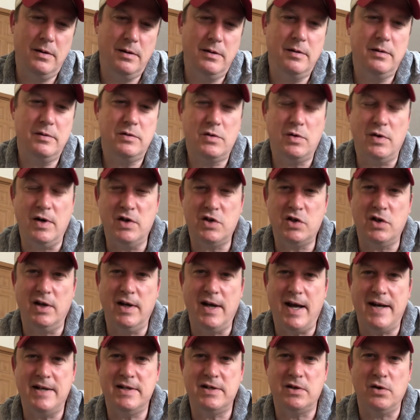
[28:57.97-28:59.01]

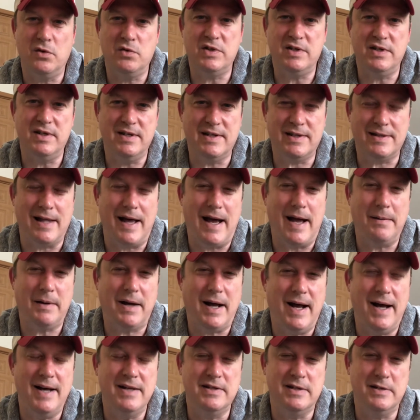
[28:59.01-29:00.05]
Traditionally, I just don't see slot
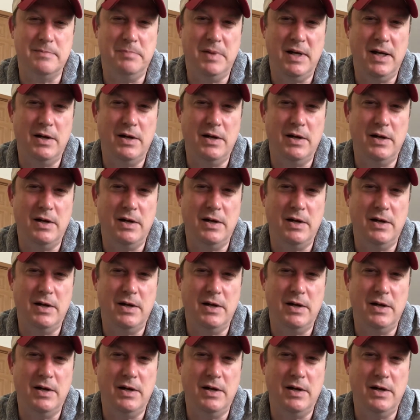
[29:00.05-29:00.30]
guys as being